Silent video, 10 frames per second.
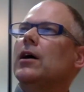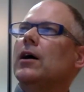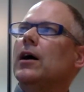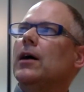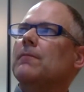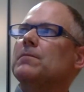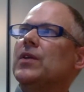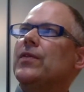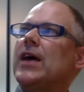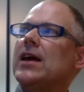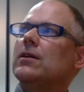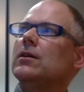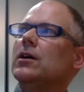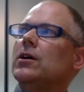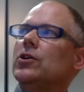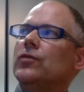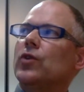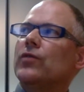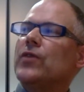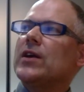but then you've
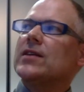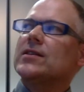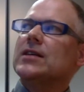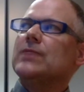got finance team,